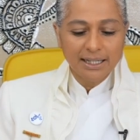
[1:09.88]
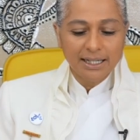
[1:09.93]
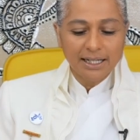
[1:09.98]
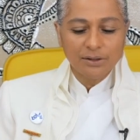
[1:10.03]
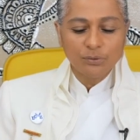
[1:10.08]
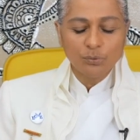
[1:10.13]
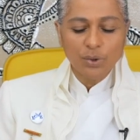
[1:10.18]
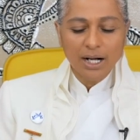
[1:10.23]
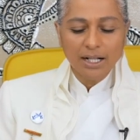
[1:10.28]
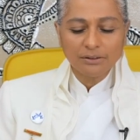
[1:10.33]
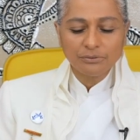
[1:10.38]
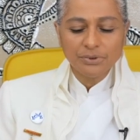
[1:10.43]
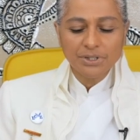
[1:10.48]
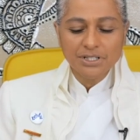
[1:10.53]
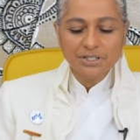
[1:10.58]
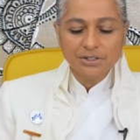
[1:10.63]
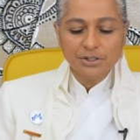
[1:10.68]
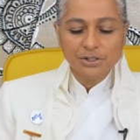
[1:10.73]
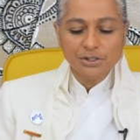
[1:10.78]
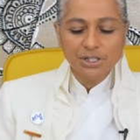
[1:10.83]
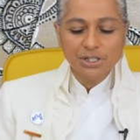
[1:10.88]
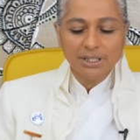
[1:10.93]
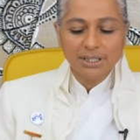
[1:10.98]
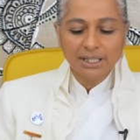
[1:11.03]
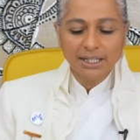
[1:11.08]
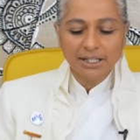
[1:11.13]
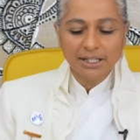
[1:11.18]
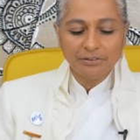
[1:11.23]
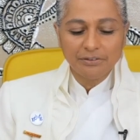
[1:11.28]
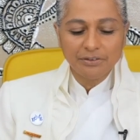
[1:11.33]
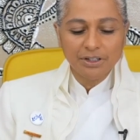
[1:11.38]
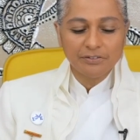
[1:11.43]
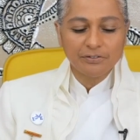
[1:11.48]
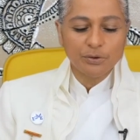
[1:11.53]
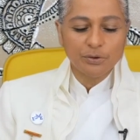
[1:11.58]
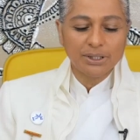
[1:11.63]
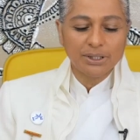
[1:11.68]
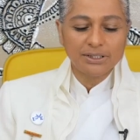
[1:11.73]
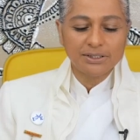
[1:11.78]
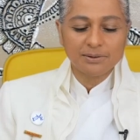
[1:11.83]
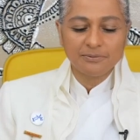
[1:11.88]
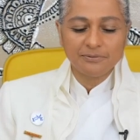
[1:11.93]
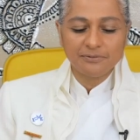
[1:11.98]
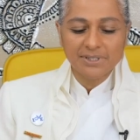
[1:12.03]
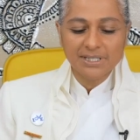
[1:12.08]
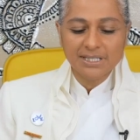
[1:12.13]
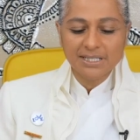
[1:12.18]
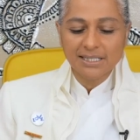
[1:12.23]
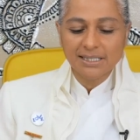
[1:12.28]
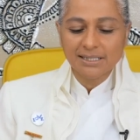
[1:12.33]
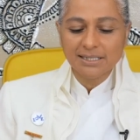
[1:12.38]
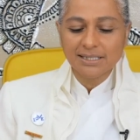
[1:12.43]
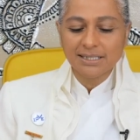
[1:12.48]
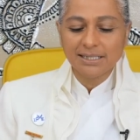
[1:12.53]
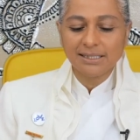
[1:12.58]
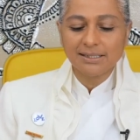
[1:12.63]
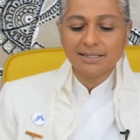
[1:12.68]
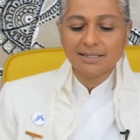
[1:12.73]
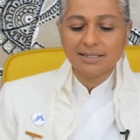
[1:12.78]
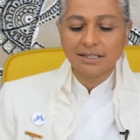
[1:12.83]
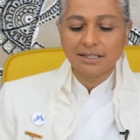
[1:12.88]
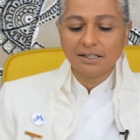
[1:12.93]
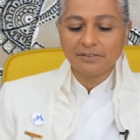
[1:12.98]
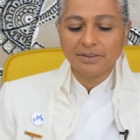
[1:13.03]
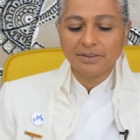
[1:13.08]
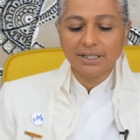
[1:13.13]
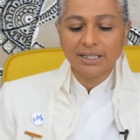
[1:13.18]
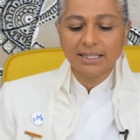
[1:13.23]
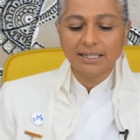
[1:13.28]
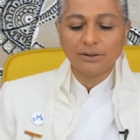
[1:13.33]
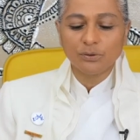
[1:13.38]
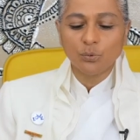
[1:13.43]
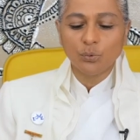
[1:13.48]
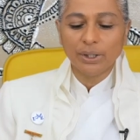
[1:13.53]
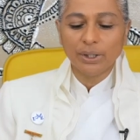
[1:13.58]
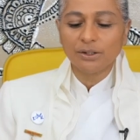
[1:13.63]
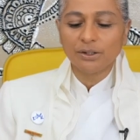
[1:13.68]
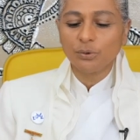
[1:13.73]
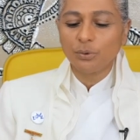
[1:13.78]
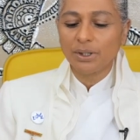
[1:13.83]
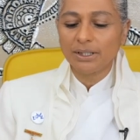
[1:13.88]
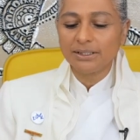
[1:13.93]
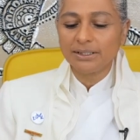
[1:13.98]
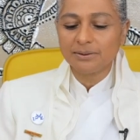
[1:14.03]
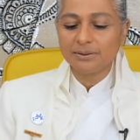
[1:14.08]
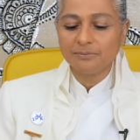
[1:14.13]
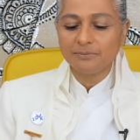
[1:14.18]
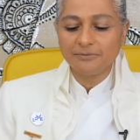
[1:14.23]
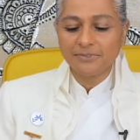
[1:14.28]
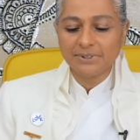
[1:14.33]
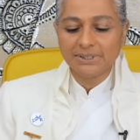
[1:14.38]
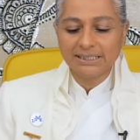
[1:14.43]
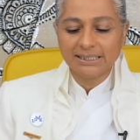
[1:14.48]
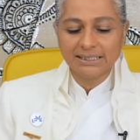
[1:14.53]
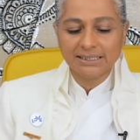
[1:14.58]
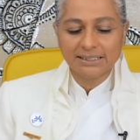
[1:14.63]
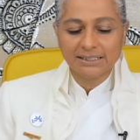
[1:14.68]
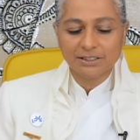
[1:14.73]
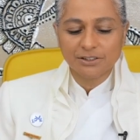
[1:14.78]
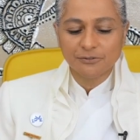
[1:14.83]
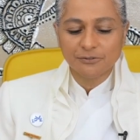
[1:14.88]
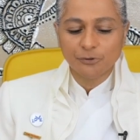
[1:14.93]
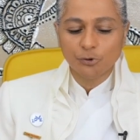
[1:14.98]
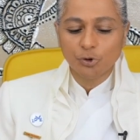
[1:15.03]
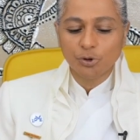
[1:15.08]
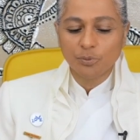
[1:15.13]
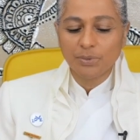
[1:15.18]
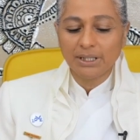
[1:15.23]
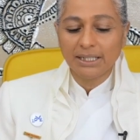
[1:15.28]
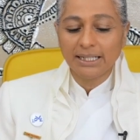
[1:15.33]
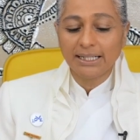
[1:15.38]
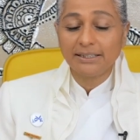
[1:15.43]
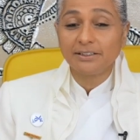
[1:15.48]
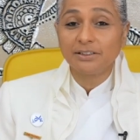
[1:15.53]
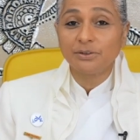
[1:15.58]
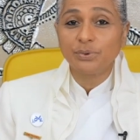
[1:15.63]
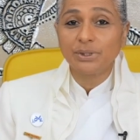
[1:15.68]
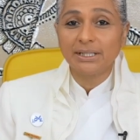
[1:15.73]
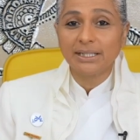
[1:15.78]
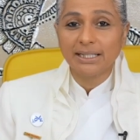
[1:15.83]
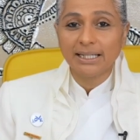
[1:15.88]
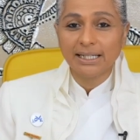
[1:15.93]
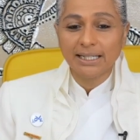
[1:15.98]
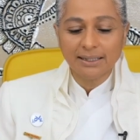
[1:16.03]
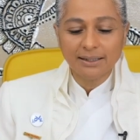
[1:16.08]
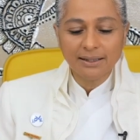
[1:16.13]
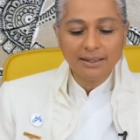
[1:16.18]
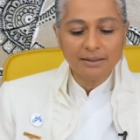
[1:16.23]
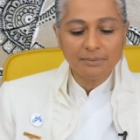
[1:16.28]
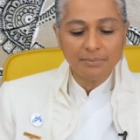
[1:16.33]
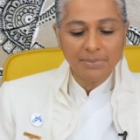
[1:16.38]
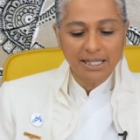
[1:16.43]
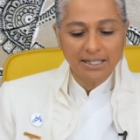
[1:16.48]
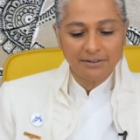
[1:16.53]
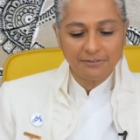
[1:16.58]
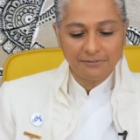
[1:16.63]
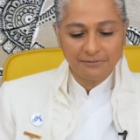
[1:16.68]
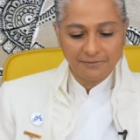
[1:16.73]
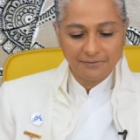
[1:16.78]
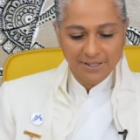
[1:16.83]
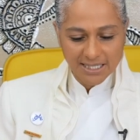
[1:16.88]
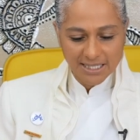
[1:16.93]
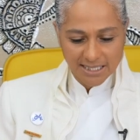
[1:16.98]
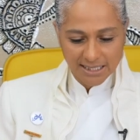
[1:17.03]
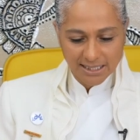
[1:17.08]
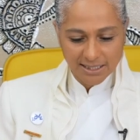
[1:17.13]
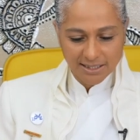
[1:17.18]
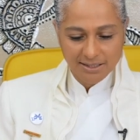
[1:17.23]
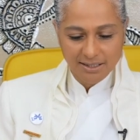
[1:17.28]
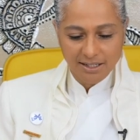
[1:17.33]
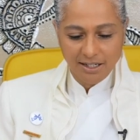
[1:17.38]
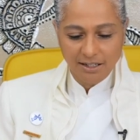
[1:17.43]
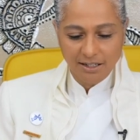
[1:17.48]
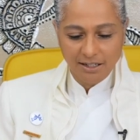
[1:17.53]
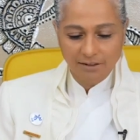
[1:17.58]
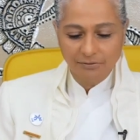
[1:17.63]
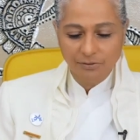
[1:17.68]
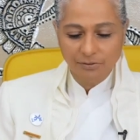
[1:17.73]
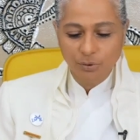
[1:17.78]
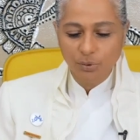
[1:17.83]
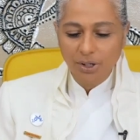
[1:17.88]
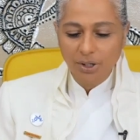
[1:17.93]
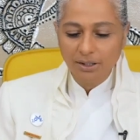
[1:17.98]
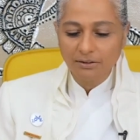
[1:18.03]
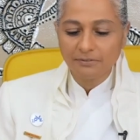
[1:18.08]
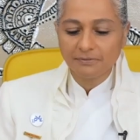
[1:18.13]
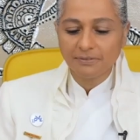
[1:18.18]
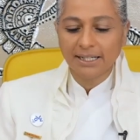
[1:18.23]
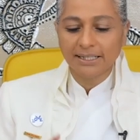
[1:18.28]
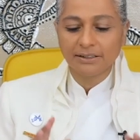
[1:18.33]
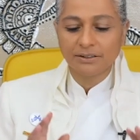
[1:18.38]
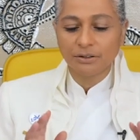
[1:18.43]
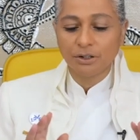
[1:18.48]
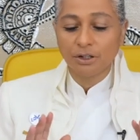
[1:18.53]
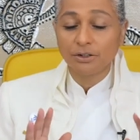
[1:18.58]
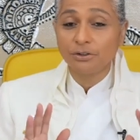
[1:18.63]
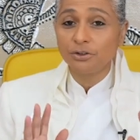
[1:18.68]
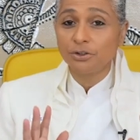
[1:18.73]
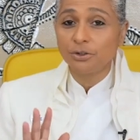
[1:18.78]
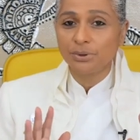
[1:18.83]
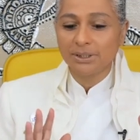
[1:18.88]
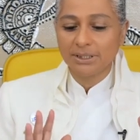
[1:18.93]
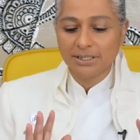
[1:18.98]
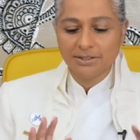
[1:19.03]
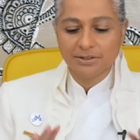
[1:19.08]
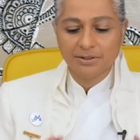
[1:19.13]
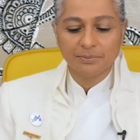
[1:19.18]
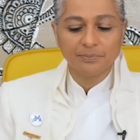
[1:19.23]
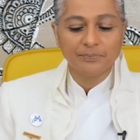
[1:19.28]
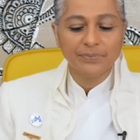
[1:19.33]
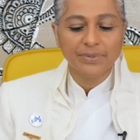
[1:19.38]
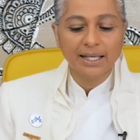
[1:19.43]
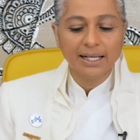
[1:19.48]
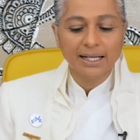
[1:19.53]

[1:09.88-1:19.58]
And while researching the area of quantum physics, he discovered that when quantum physics is formulated within the metaphysics of qualified non-dualism,